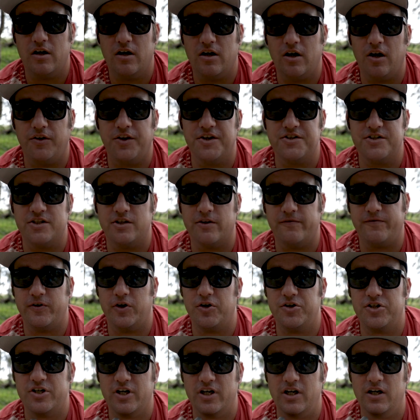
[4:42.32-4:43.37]
on this in the
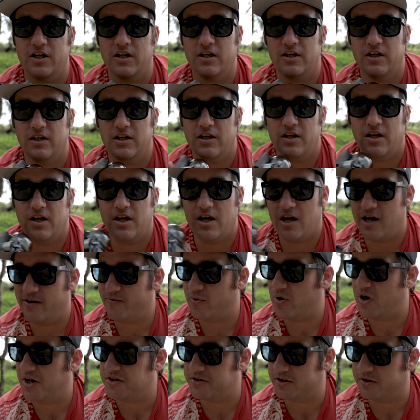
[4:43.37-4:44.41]
future.
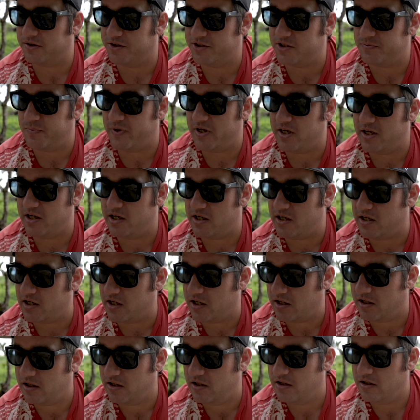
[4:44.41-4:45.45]
Otherwise it'll just be
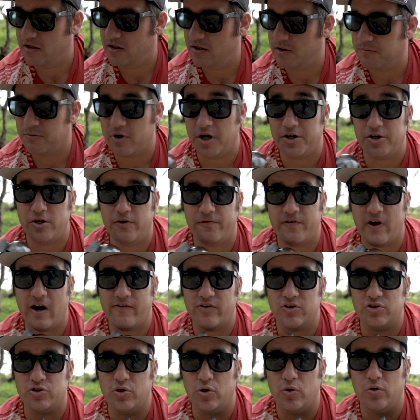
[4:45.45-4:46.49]
my new
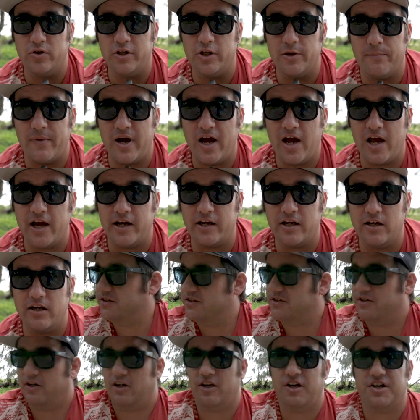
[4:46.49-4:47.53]
favourite tool in the bag.
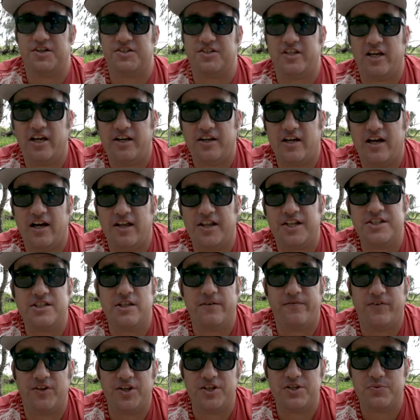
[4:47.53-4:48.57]
So like I said, uh, that's
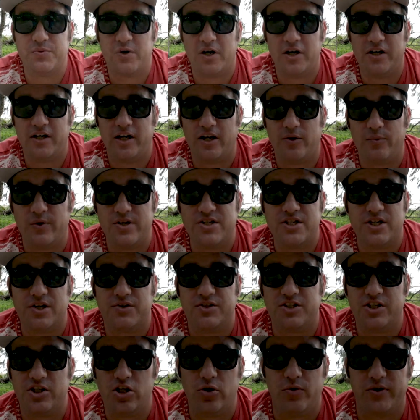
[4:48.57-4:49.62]
it for this one and we shall
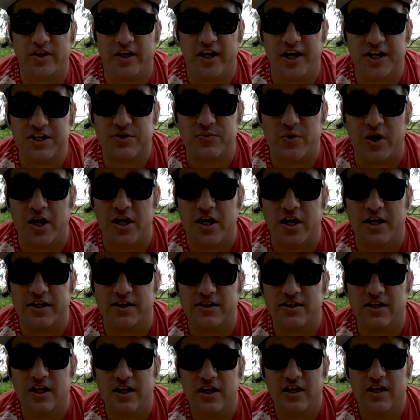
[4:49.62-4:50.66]
see you in the next one.
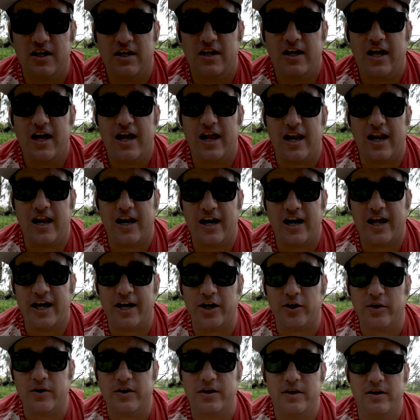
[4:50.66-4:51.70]

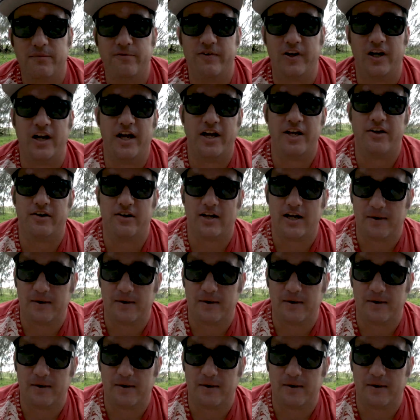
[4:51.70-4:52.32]
Later. Finlay, you want